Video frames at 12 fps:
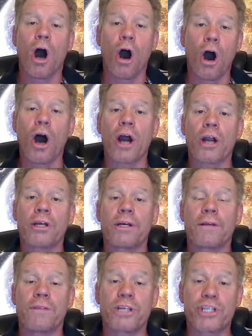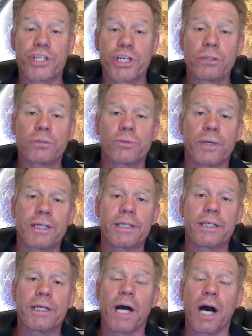are the children
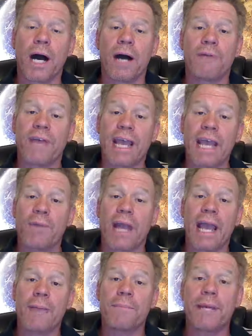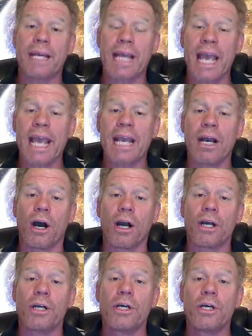of Abraham and
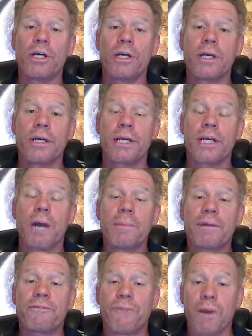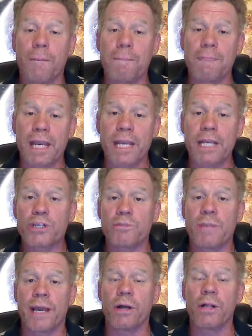Hagar coming from
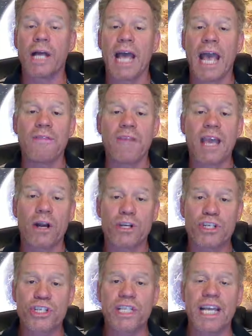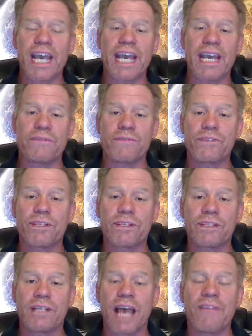Ishmael, and they are slaves,
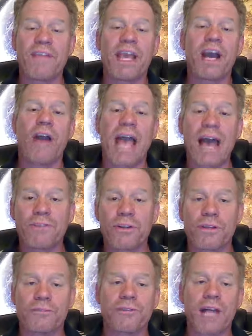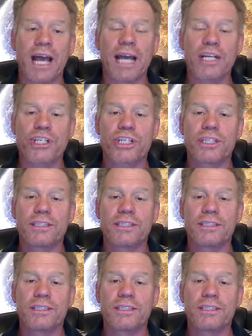and they are after the flesh.